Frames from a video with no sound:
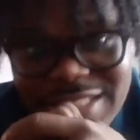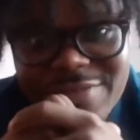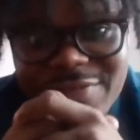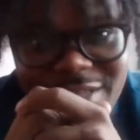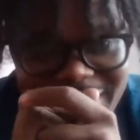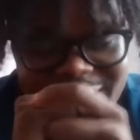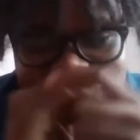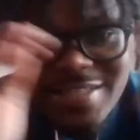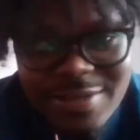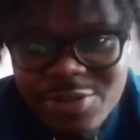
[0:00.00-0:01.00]
Even like they
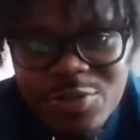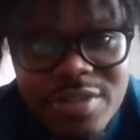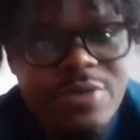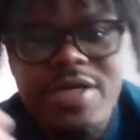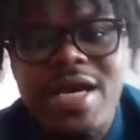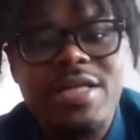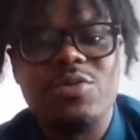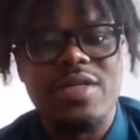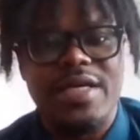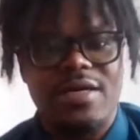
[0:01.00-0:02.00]
were kind of
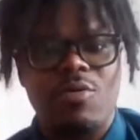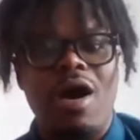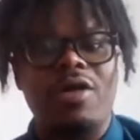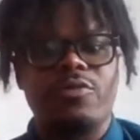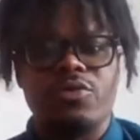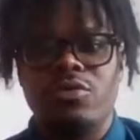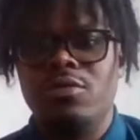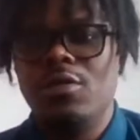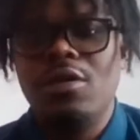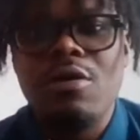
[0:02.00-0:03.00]
doing like a walkthrough
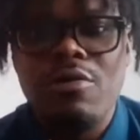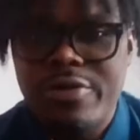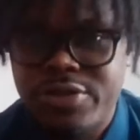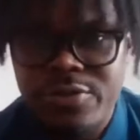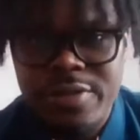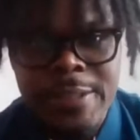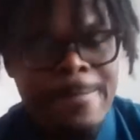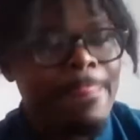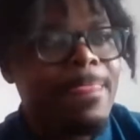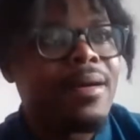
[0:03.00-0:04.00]
where they're
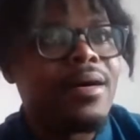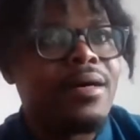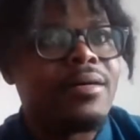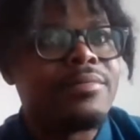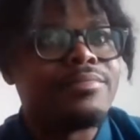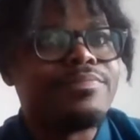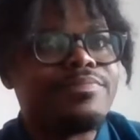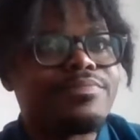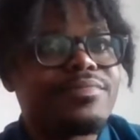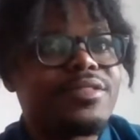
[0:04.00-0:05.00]
doing
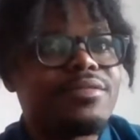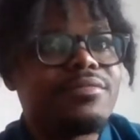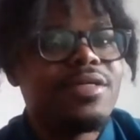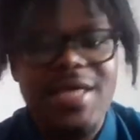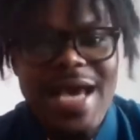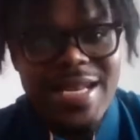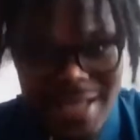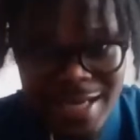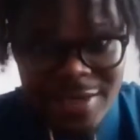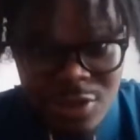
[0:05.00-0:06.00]
had a
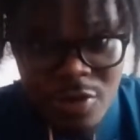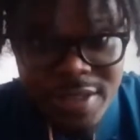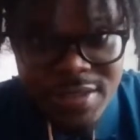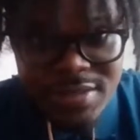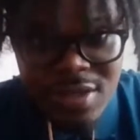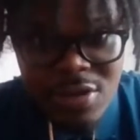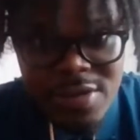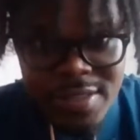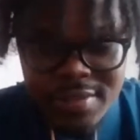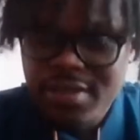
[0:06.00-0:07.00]
lot of noise
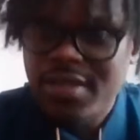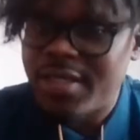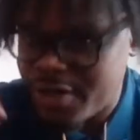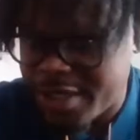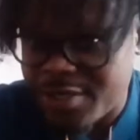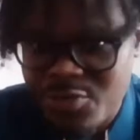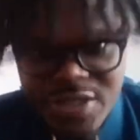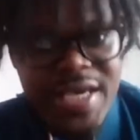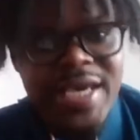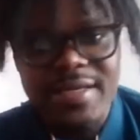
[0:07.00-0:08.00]
going and trying to
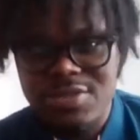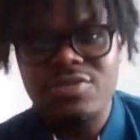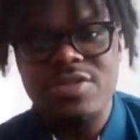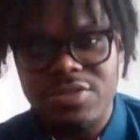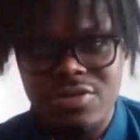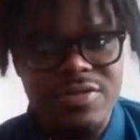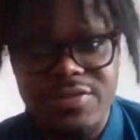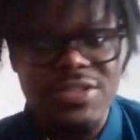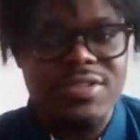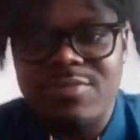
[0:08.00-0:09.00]
communicate so that
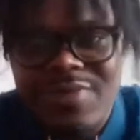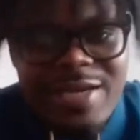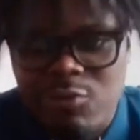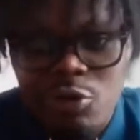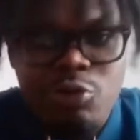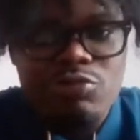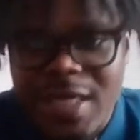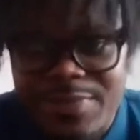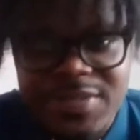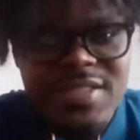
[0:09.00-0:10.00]
just some like road
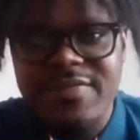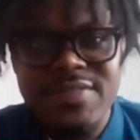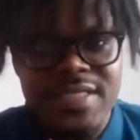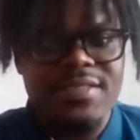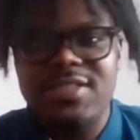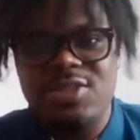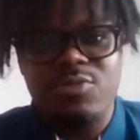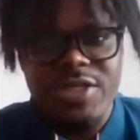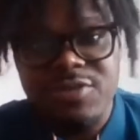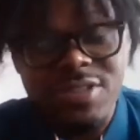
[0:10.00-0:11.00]
type of stuff,
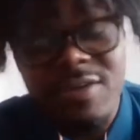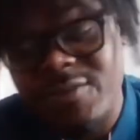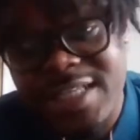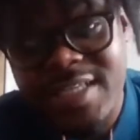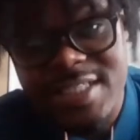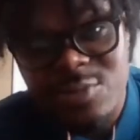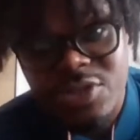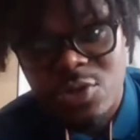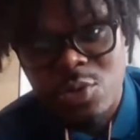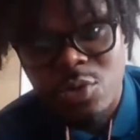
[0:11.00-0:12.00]
situational stuff, which I think is
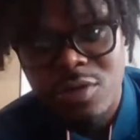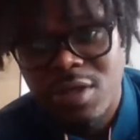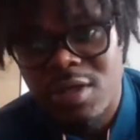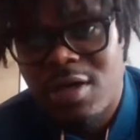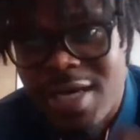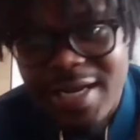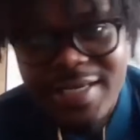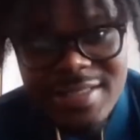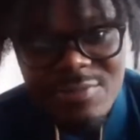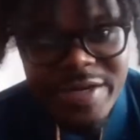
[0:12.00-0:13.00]
really cool. Kind of
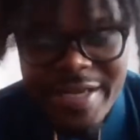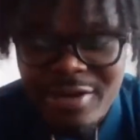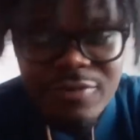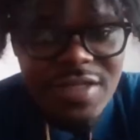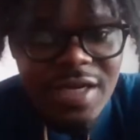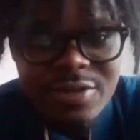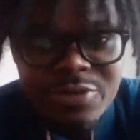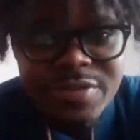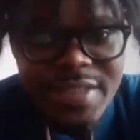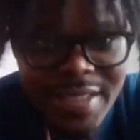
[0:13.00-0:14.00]
get them ready. I don't know if John
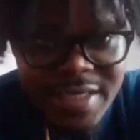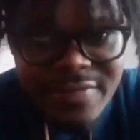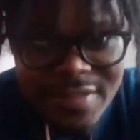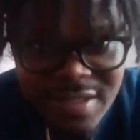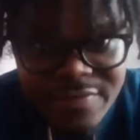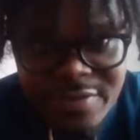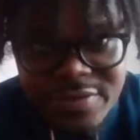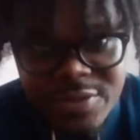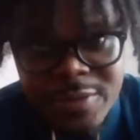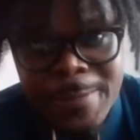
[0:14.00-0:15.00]
Gruden did any of the stuff they were
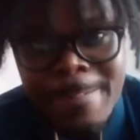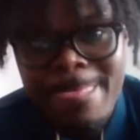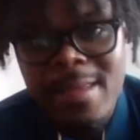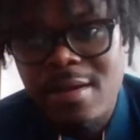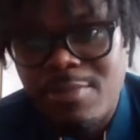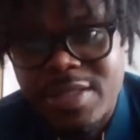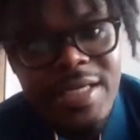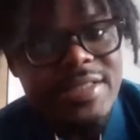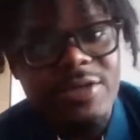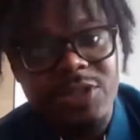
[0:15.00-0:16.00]
doing, but
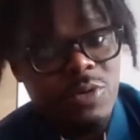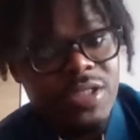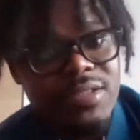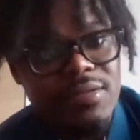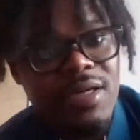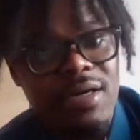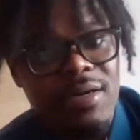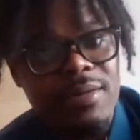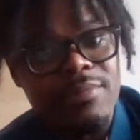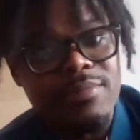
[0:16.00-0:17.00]
like they're doing
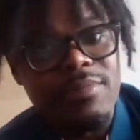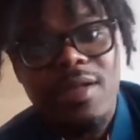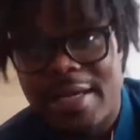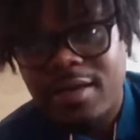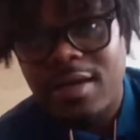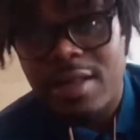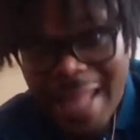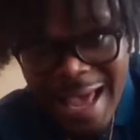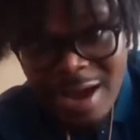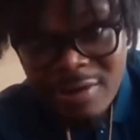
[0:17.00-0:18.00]
like a
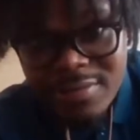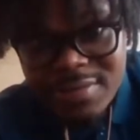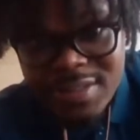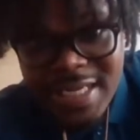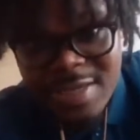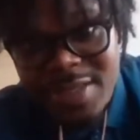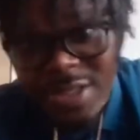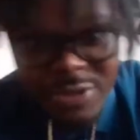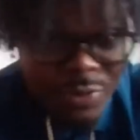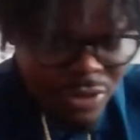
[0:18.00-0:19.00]
loud stadium and
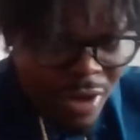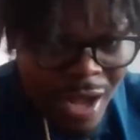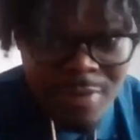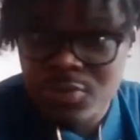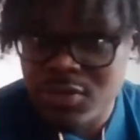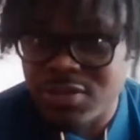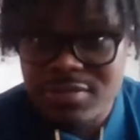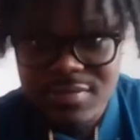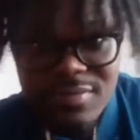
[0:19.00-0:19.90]
they're doing their audibles,